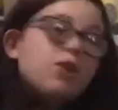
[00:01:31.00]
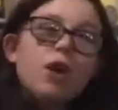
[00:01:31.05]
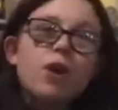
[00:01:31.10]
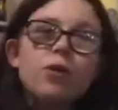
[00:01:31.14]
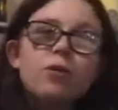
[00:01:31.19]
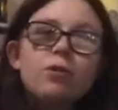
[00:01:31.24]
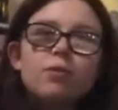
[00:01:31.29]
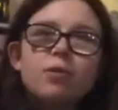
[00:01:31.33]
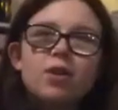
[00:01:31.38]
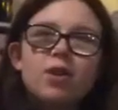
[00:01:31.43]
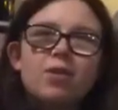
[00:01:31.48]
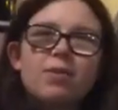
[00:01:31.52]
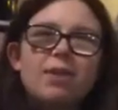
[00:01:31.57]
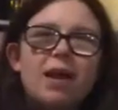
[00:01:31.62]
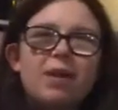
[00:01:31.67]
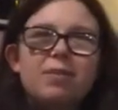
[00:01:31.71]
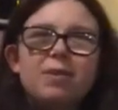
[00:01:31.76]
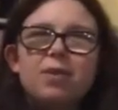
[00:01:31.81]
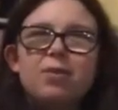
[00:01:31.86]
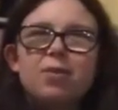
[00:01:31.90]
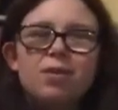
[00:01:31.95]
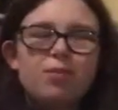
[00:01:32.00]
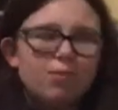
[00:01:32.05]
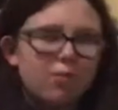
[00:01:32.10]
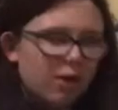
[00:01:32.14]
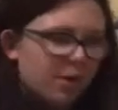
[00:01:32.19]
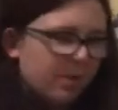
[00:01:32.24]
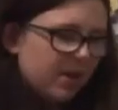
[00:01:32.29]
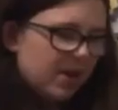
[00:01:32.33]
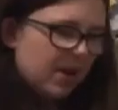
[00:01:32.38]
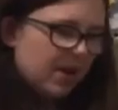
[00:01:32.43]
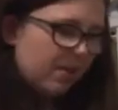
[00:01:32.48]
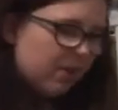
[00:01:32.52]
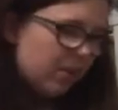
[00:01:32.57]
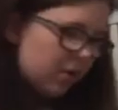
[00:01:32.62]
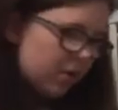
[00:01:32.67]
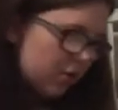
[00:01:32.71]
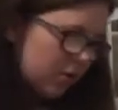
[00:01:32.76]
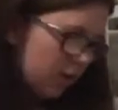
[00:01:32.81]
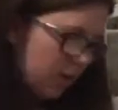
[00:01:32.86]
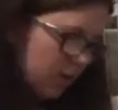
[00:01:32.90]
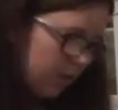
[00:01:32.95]
Don't come at me with propping her
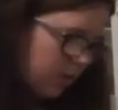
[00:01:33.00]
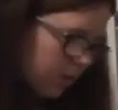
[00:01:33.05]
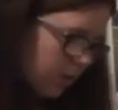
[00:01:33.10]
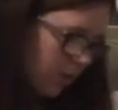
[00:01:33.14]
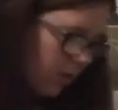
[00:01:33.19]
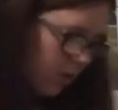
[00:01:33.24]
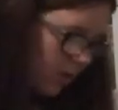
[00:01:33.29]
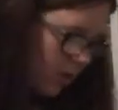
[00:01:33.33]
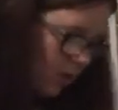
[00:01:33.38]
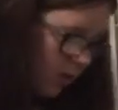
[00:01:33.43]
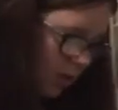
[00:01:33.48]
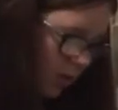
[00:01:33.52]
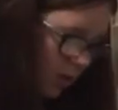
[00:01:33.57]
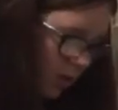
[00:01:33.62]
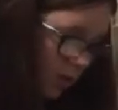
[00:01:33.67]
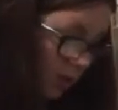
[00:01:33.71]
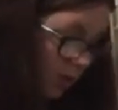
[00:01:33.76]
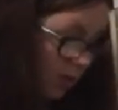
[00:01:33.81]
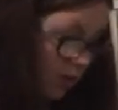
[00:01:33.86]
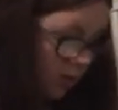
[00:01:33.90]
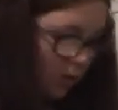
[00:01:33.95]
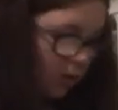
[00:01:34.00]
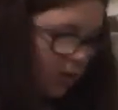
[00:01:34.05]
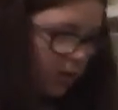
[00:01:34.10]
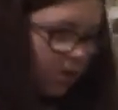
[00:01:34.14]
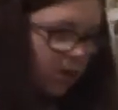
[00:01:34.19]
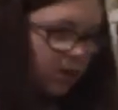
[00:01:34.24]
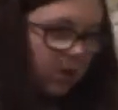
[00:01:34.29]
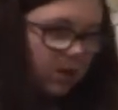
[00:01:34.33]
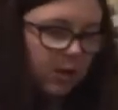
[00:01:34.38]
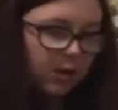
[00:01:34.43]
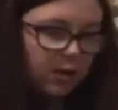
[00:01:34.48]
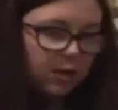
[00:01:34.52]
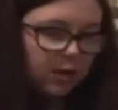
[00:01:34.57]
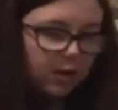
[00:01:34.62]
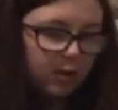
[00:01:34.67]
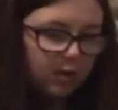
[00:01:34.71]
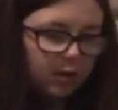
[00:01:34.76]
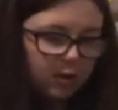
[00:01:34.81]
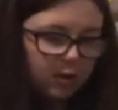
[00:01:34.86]
bottle up. You know,